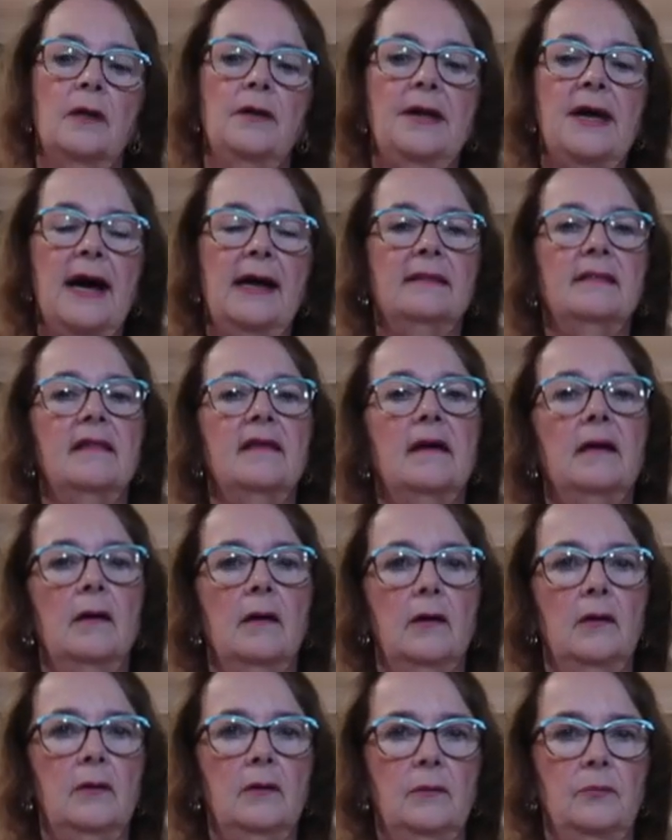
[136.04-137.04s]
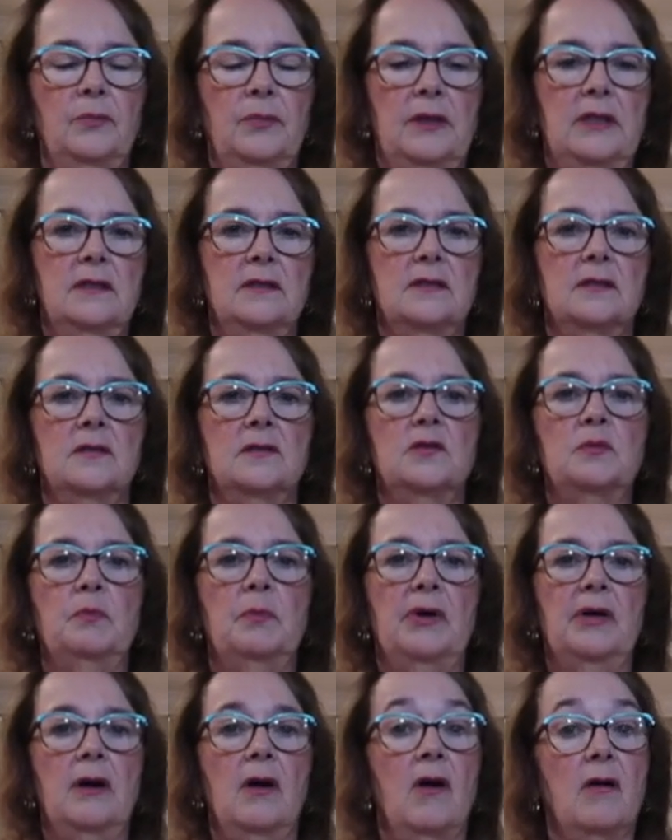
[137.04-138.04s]
not their pieces,
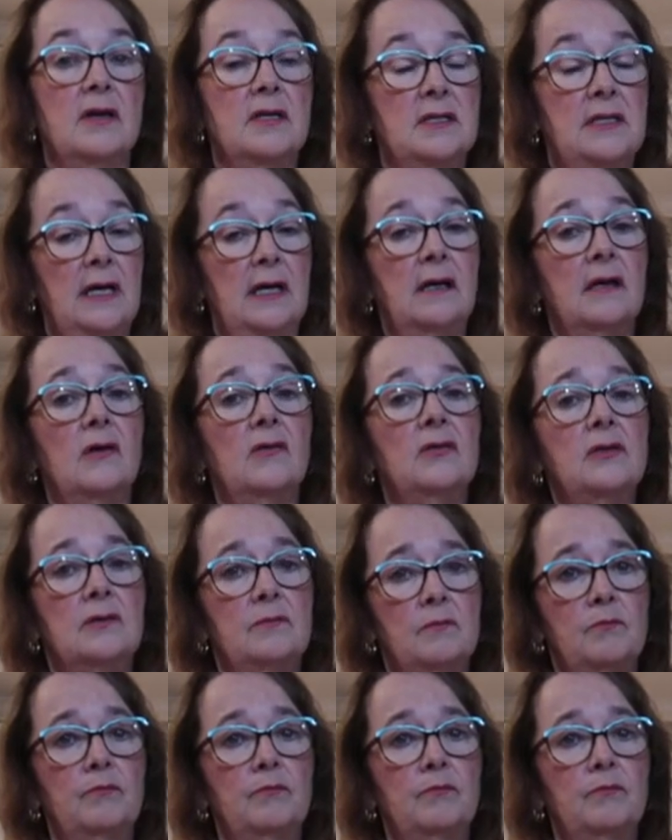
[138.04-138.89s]
but Art Deco